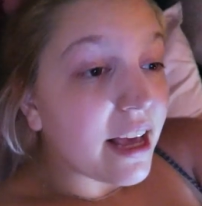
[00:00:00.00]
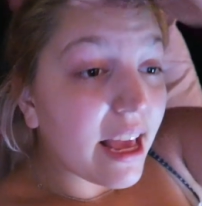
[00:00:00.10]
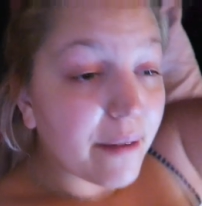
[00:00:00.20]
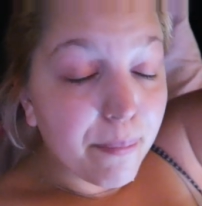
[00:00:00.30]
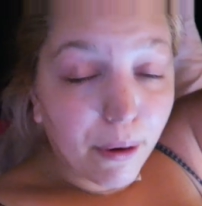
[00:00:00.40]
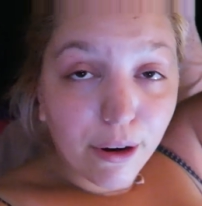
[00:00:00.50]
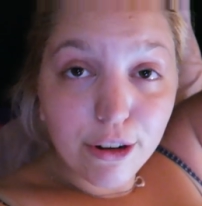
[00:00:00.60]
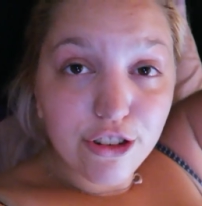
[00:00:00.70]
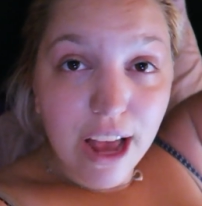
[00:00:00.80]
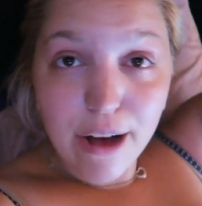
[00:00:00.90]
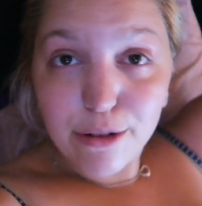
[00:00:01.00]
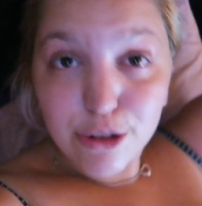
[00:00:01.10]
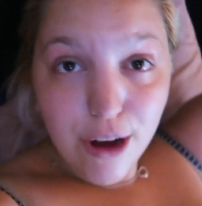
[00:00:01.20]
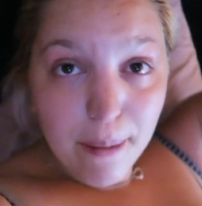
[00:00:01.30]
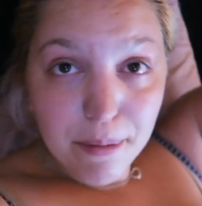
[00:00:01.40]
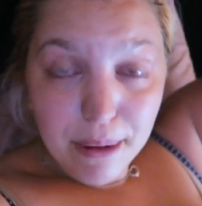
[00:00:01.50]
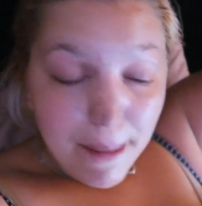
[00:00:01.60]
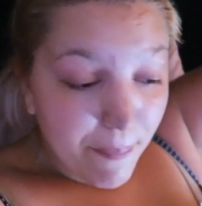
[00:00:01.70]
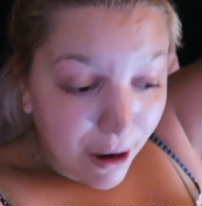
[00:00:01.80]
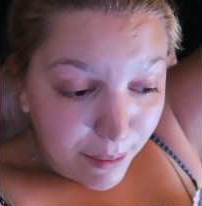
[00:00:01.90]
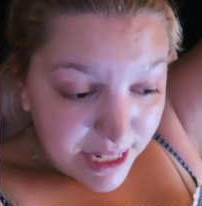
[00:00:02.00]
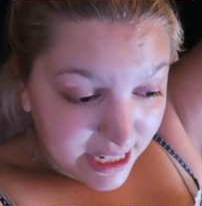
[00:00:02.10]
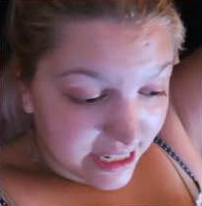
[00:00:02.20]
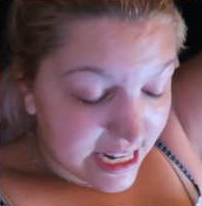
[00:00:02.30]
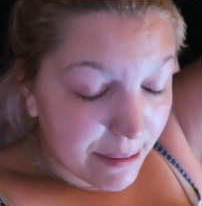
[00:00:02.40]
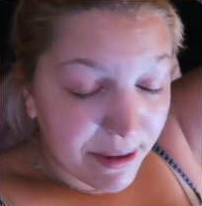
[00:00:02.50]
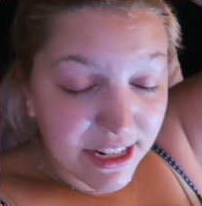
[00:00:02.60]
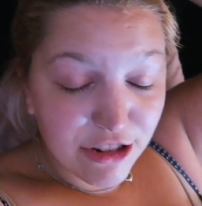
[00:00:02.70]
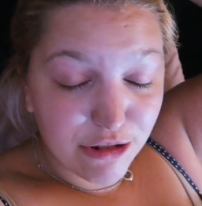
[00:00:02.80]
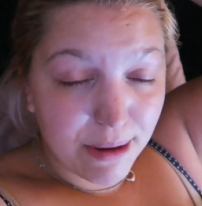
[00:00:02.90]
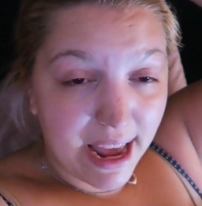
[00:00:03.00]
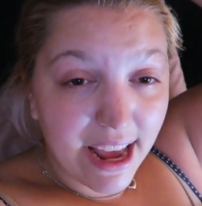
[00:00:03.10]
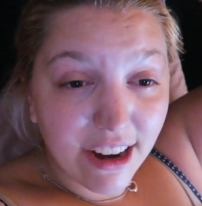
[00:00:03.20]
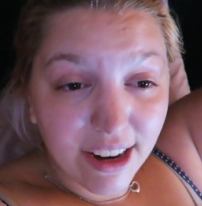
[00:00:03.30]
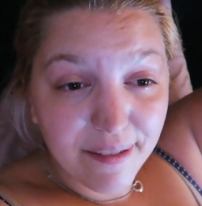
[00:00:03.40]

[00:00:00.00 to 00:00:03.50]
and purge out crap in my apartment and deep condition my hair,